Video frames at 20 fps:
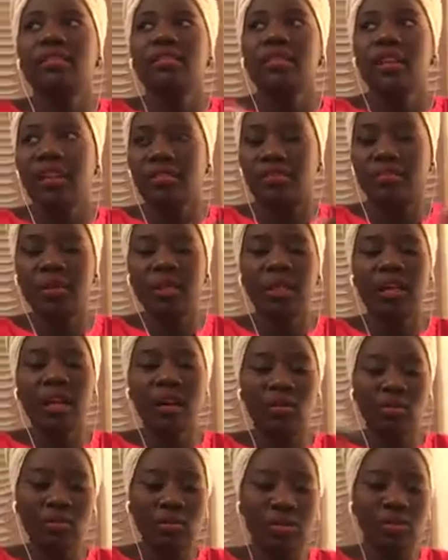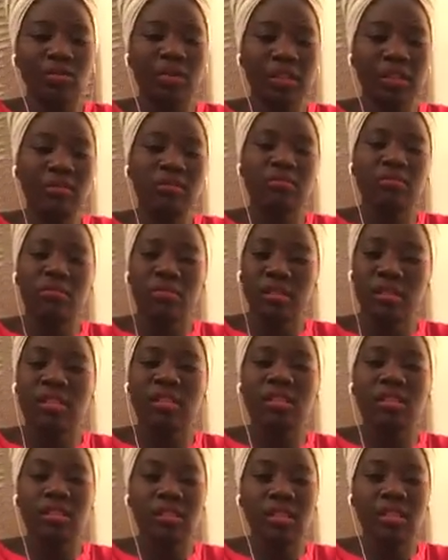I've been out but
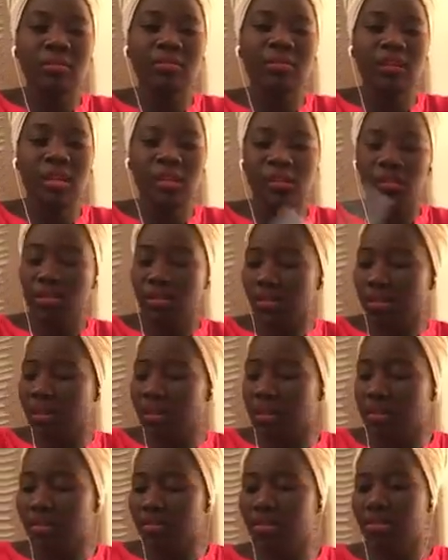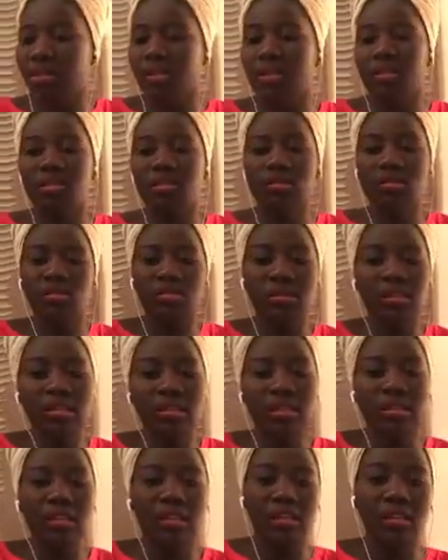still came back to this country. So
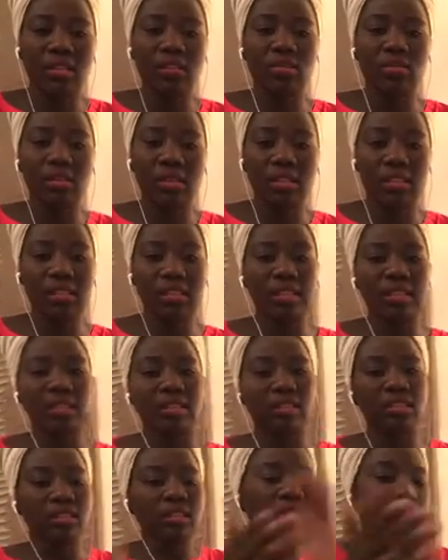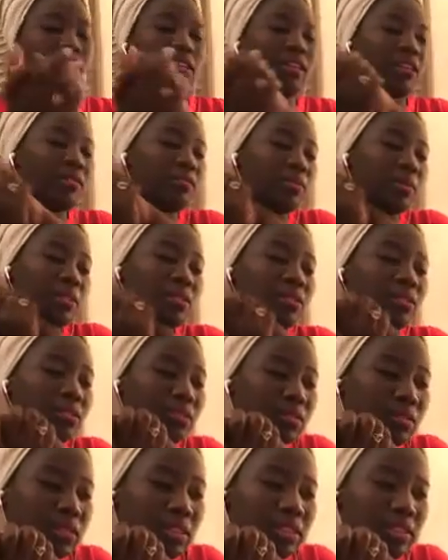since then, you can say I've been
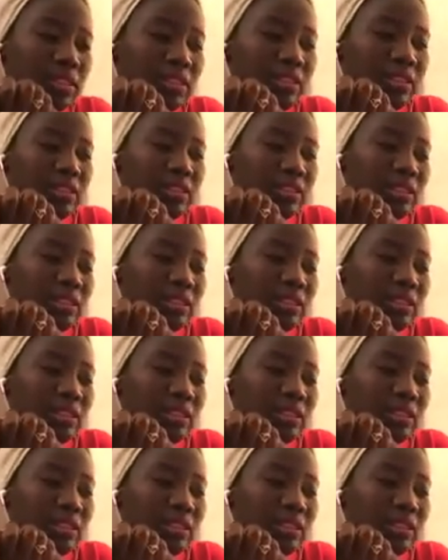around here.